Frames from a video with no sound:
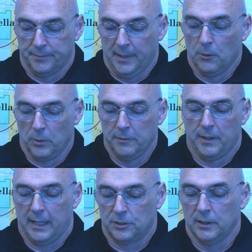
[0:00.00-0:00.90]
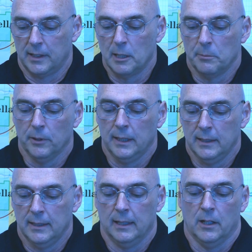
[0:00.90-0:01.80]
that we've actually
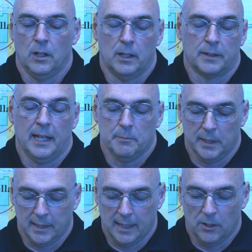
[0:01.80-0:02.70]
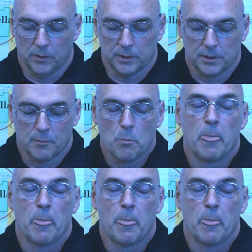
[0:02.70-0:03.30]
completed and logged that many hours.